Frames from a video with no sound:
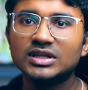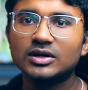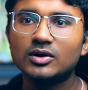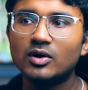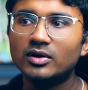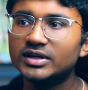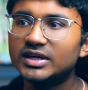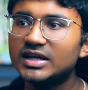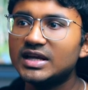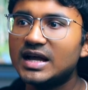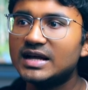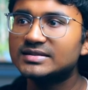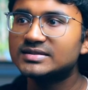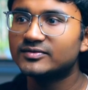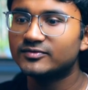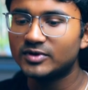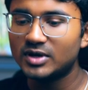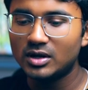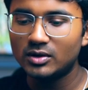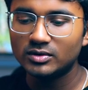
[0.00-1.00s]
the conky as
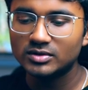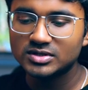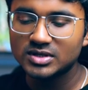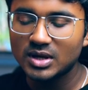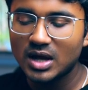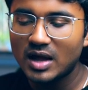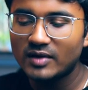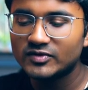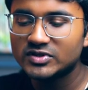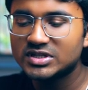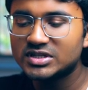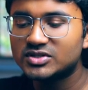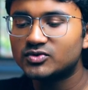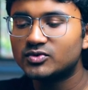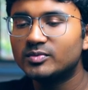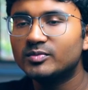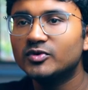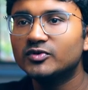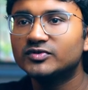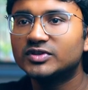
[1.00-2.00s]
of now, so I will just
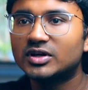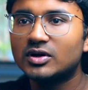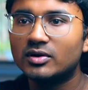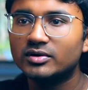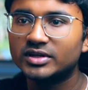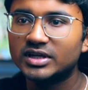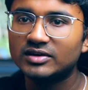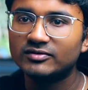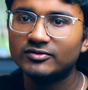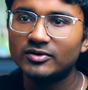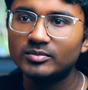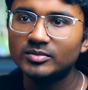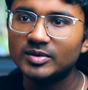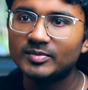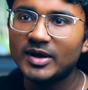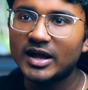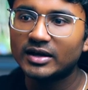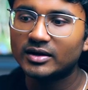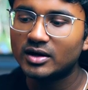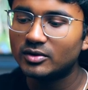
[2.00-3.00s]
remove the conky from the
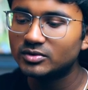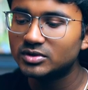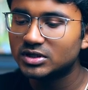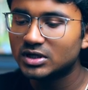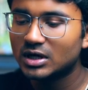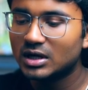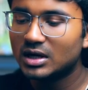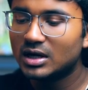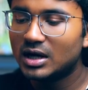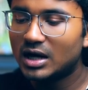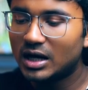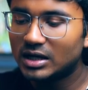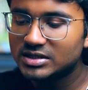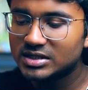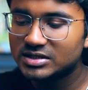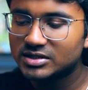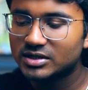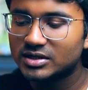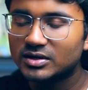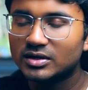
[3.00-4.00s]
background. I'll
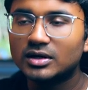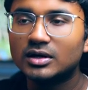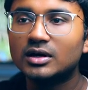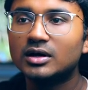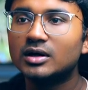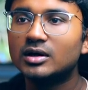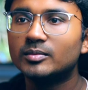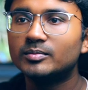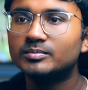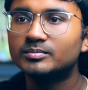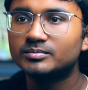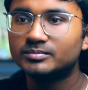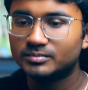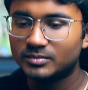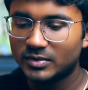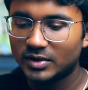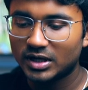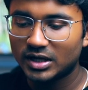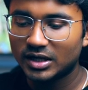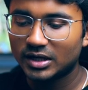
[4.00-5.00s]
just uh,
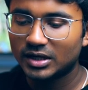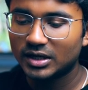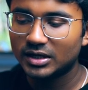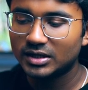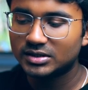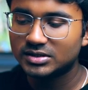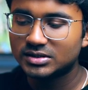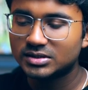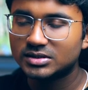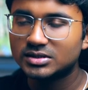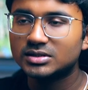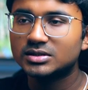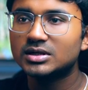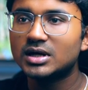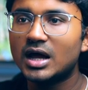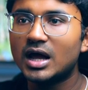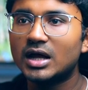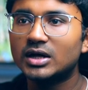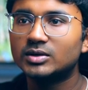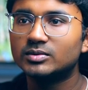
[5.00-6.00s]
hit
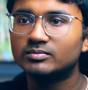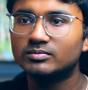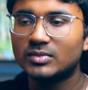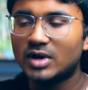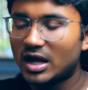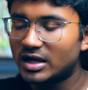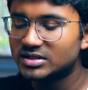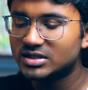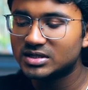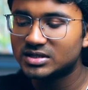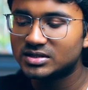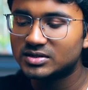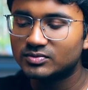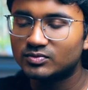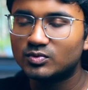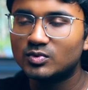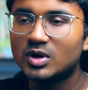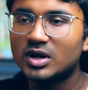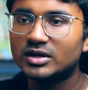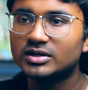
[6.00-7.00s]
and I'll just
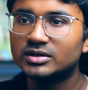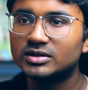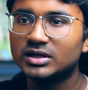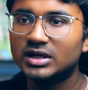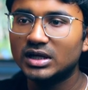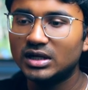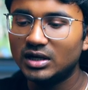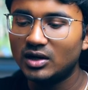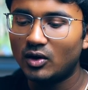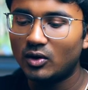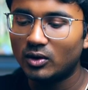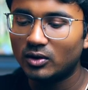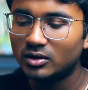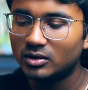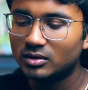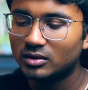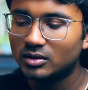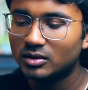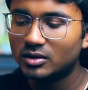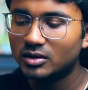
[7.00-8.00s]
run kill all
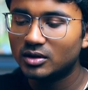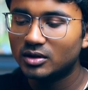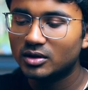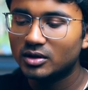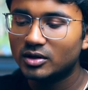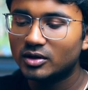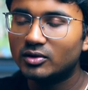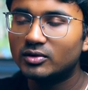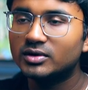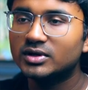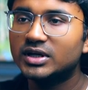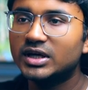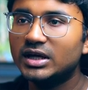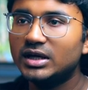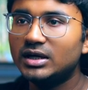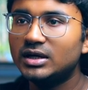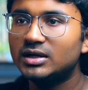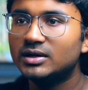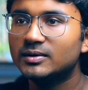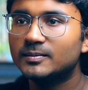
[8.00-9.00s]

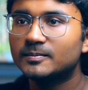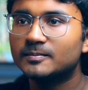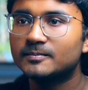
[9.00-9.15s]
conky.